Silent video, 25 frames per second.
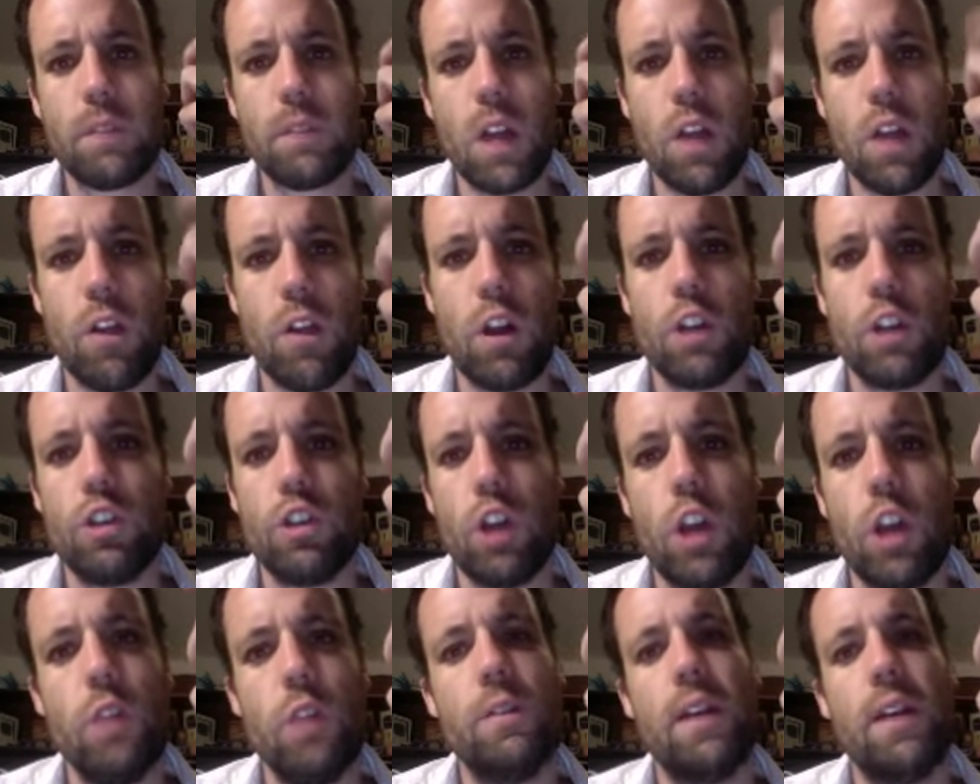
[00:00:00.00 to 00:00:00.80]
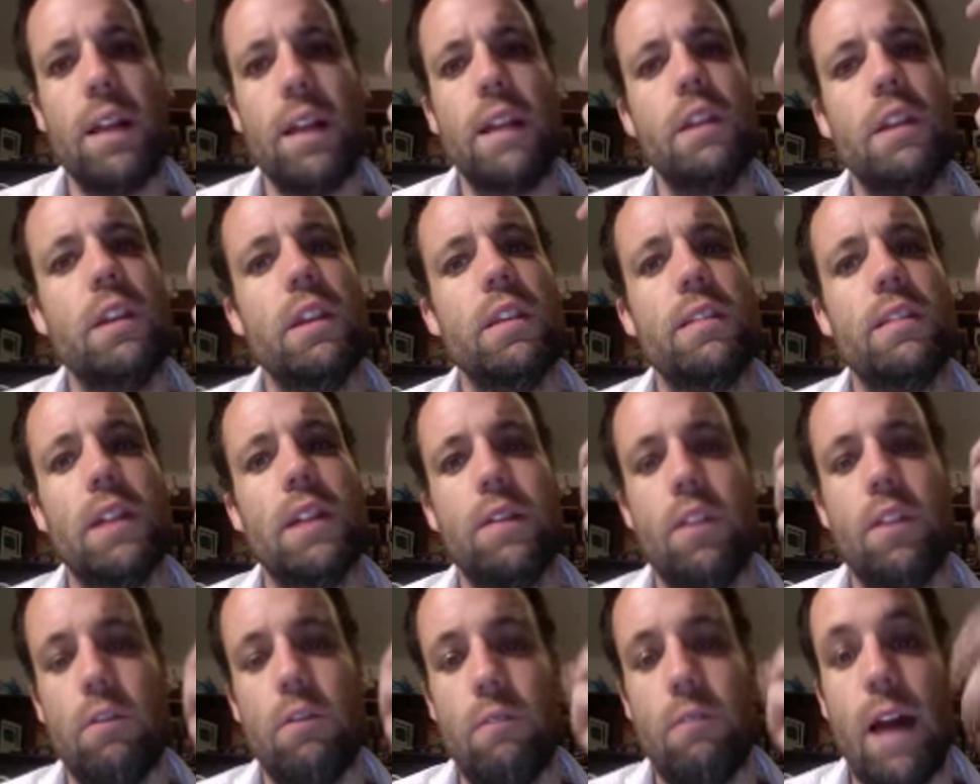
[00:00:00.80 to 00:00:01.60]
I thought I'd show you exactly the
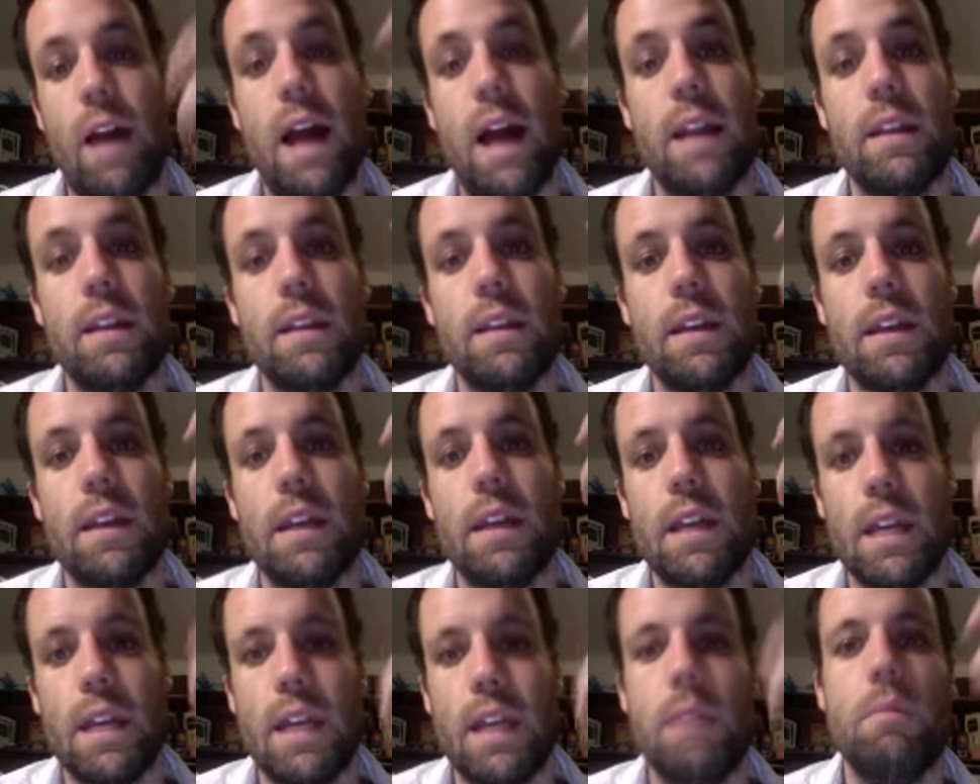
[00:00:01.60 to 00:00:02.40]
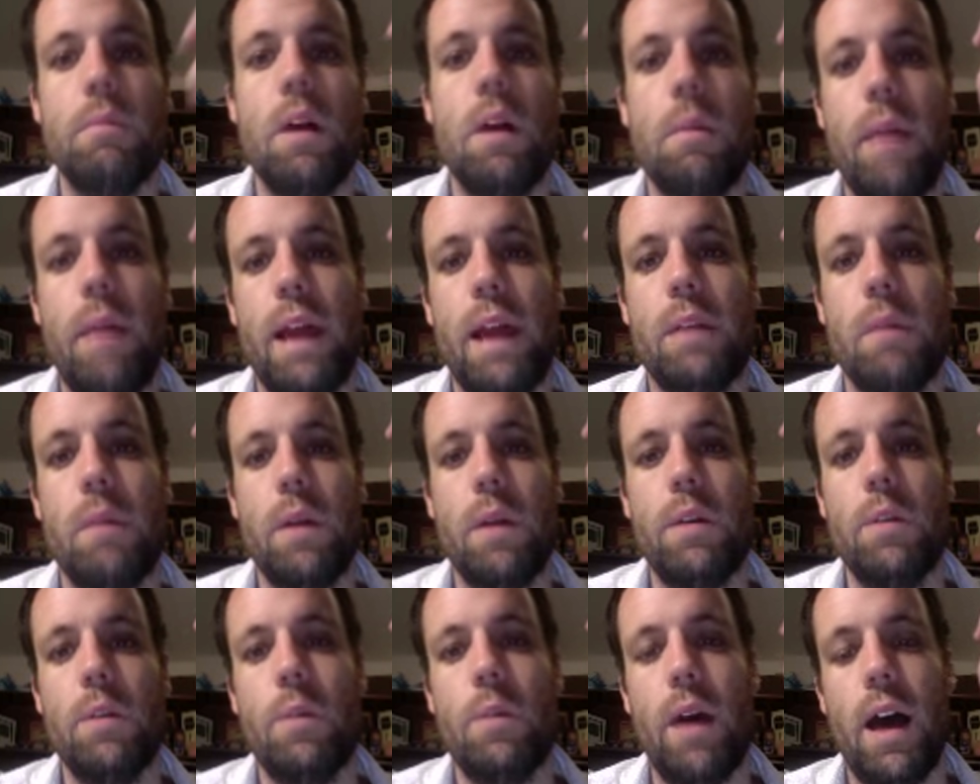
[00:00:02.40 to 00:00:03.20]
stuff I run in my Mac
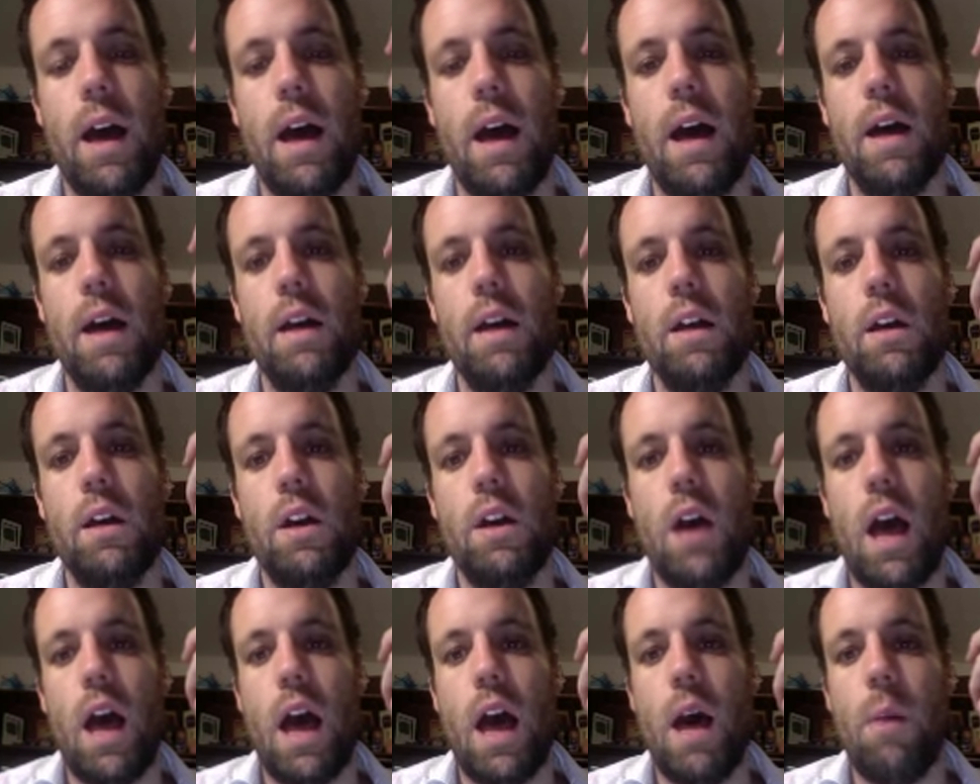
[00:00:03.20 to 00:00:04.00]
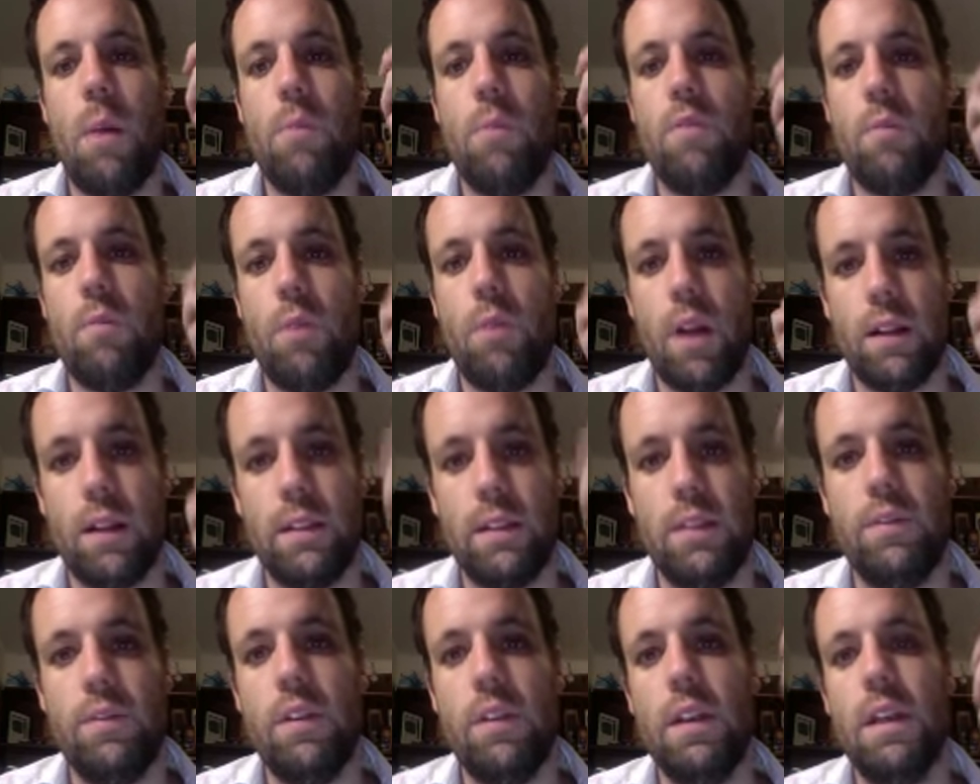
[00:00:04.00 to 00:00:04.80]
menu bar for
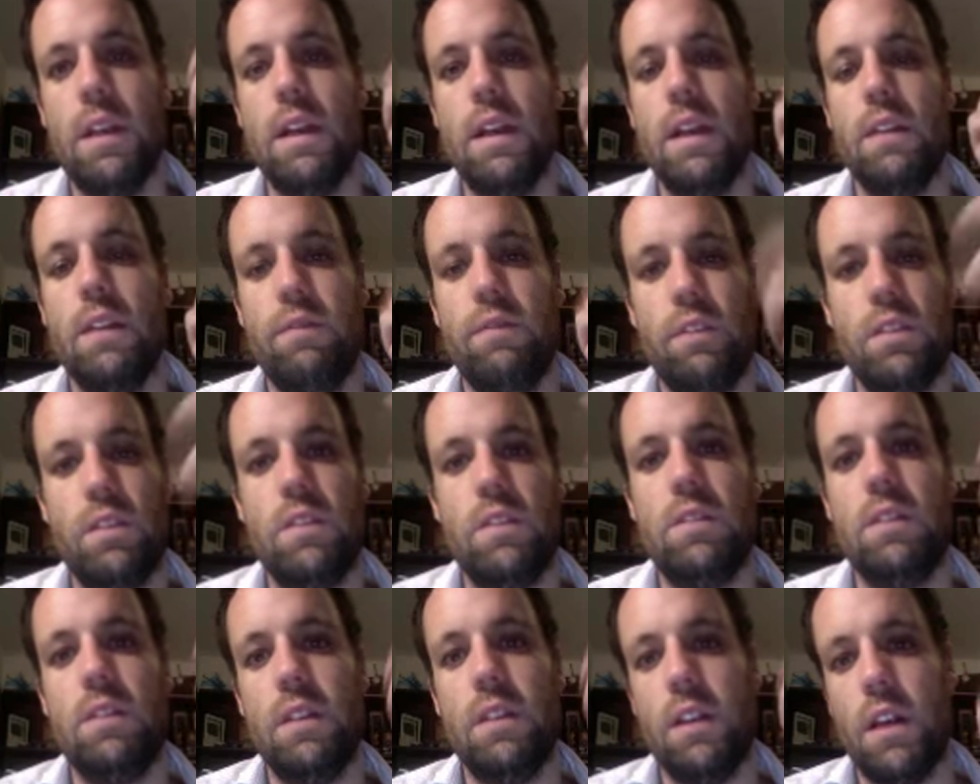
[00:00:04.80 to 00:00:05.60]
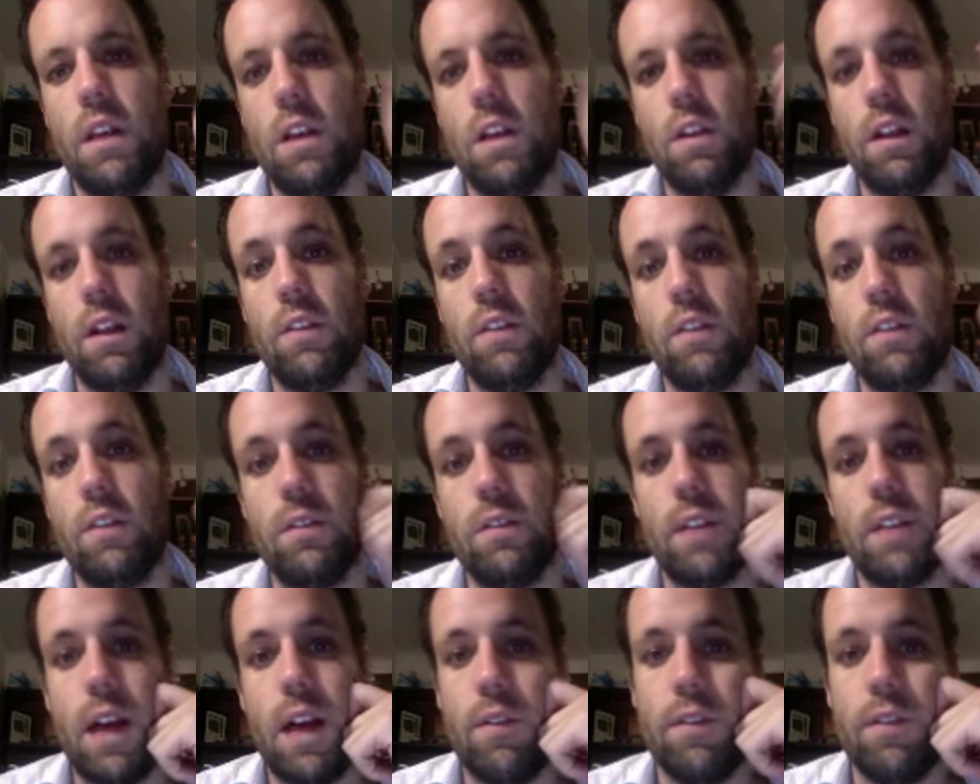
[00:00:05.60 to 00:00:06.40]
productivity and efficiency and all that sort of
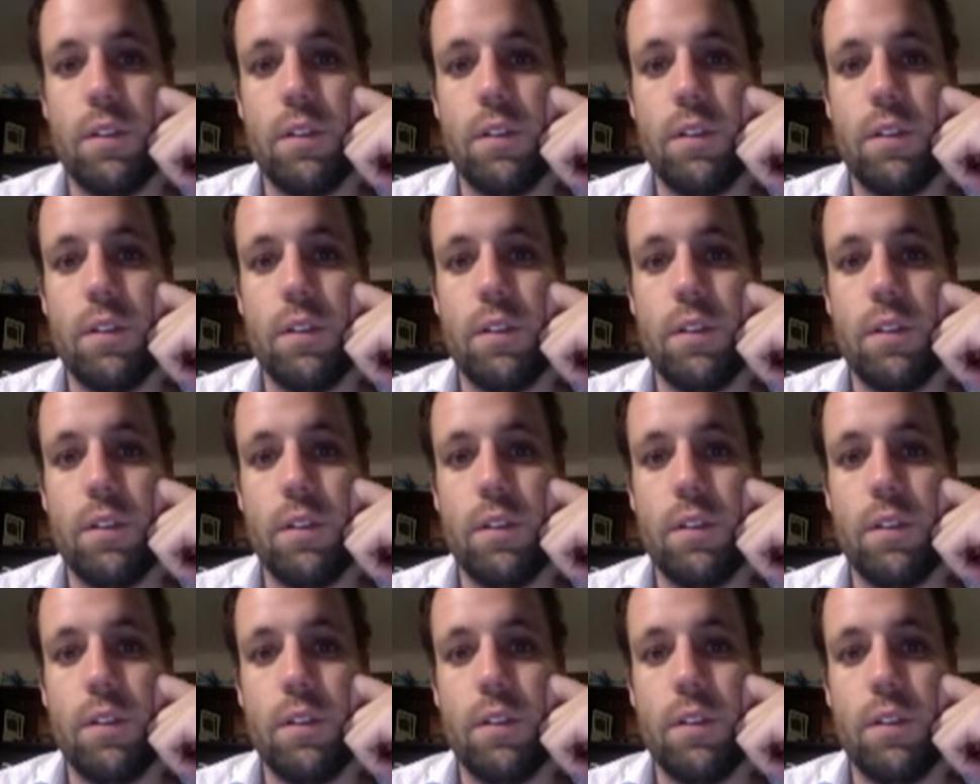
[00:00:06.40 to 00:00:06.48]
stuff.